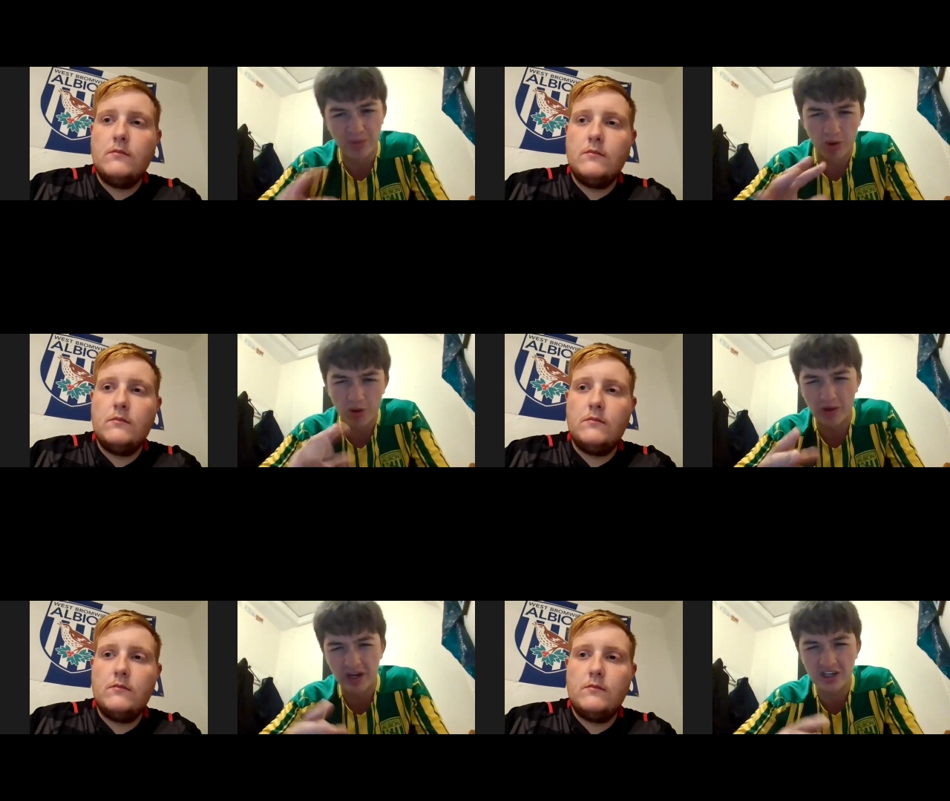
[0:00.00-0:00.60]

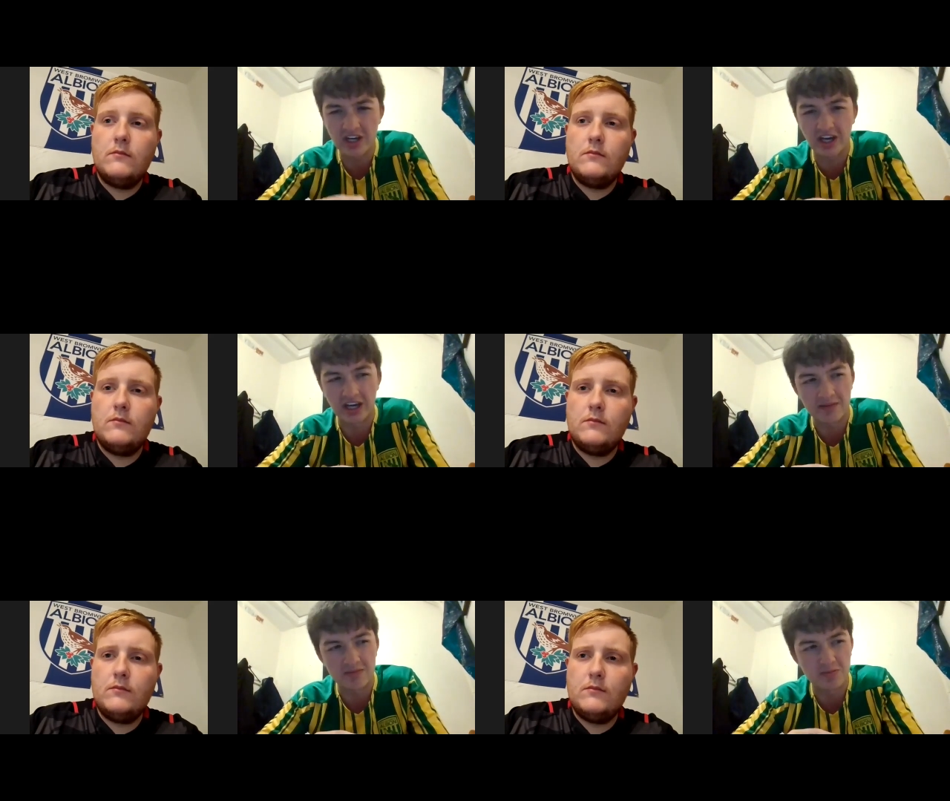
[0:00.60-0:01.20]
Speaker 1: poorish
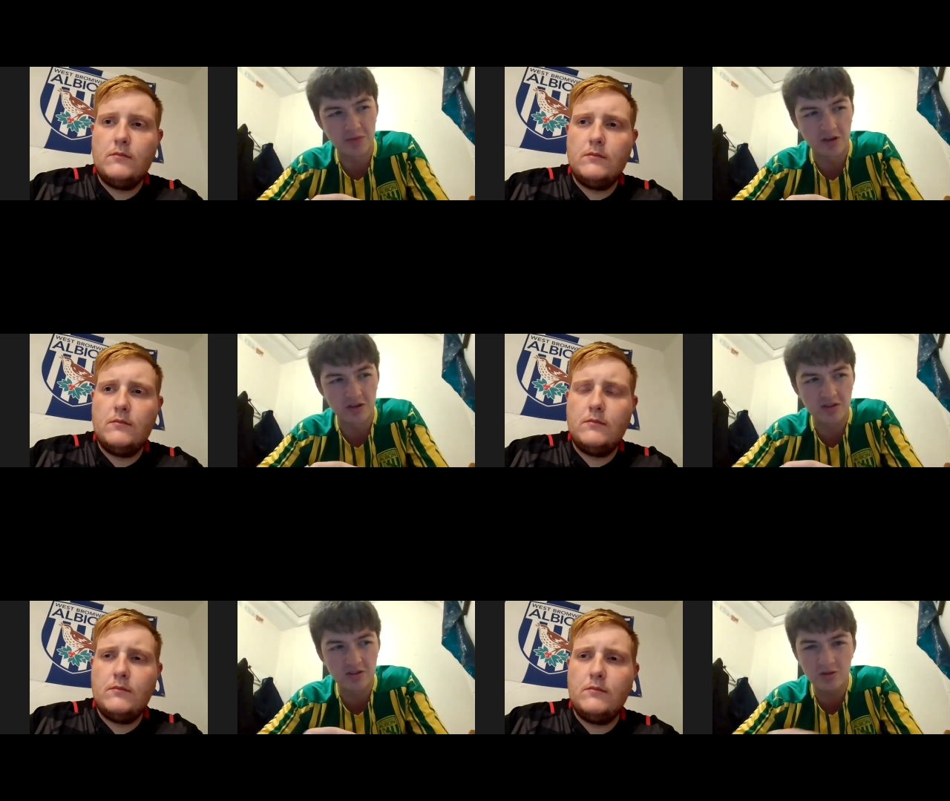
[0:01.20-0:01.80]
games,
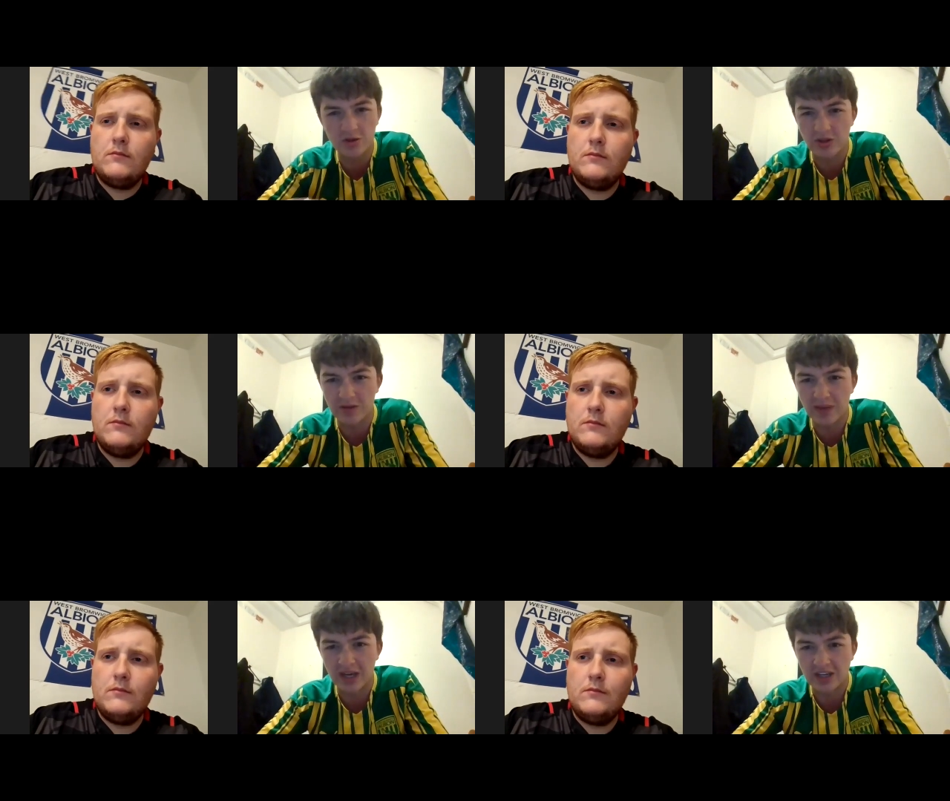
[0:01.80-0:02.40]
but
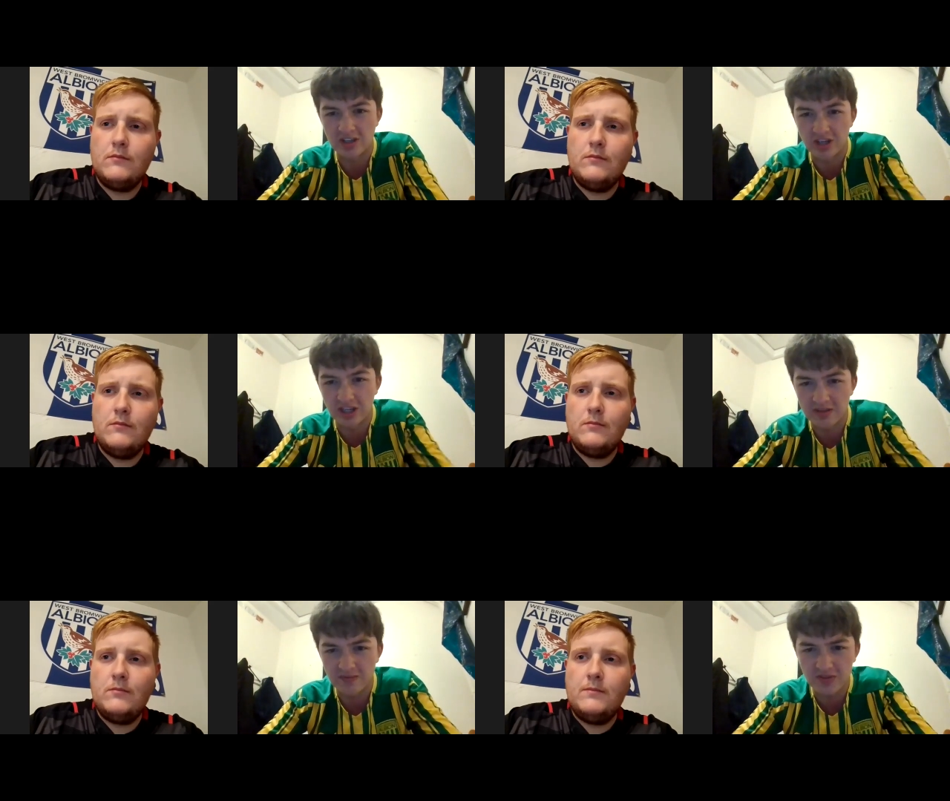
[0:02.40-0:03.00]
nothing
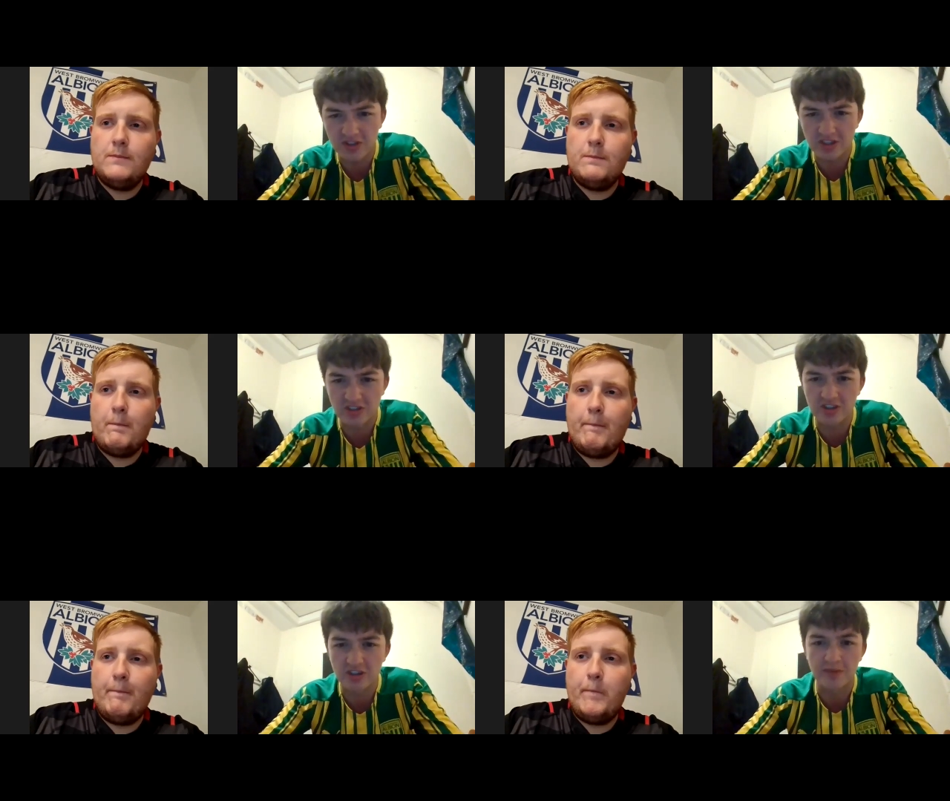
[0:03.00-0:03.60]
majorly to
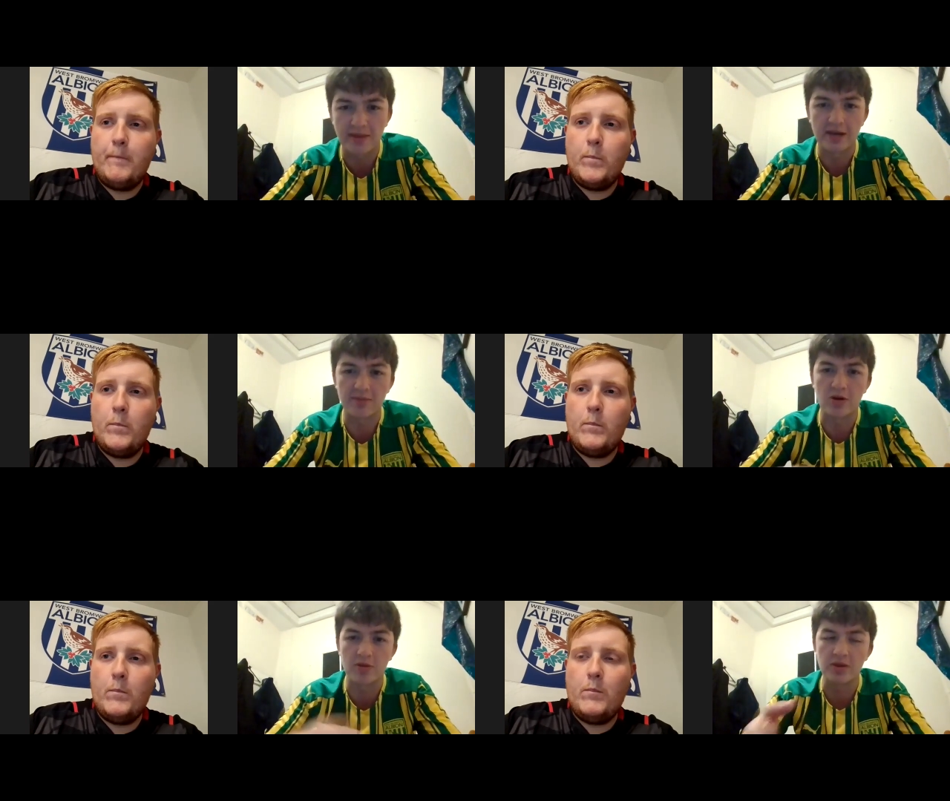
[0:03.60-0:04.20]
concern about
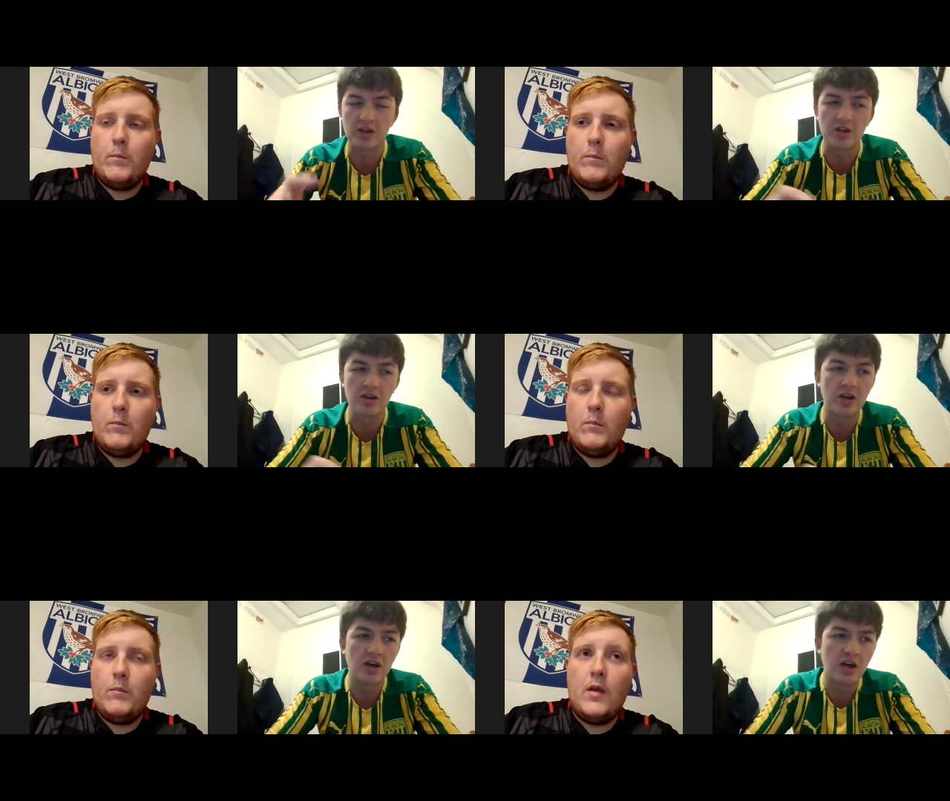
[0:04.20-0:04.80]
in my
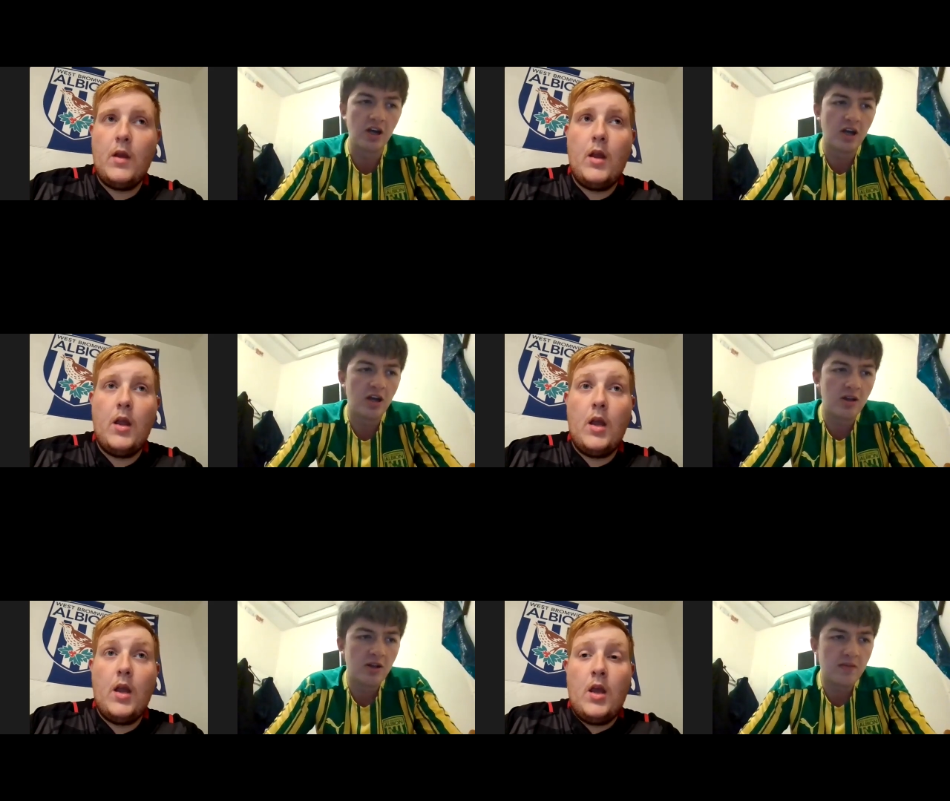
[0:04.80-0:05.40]
opinion.
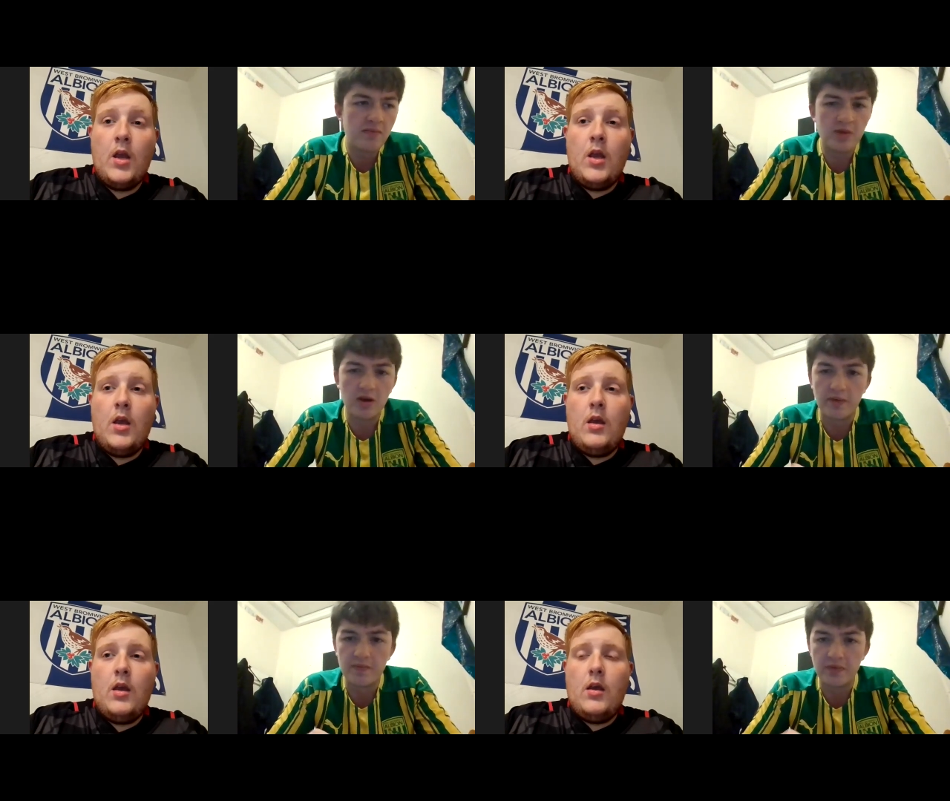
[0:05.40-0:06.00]

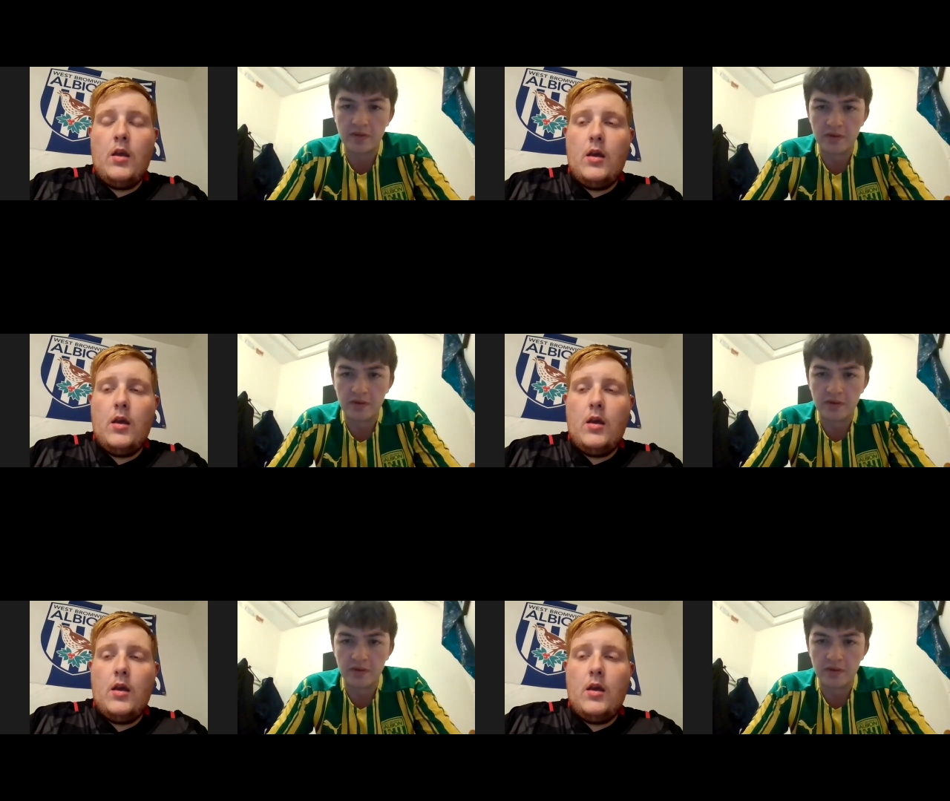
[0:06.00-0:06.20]
But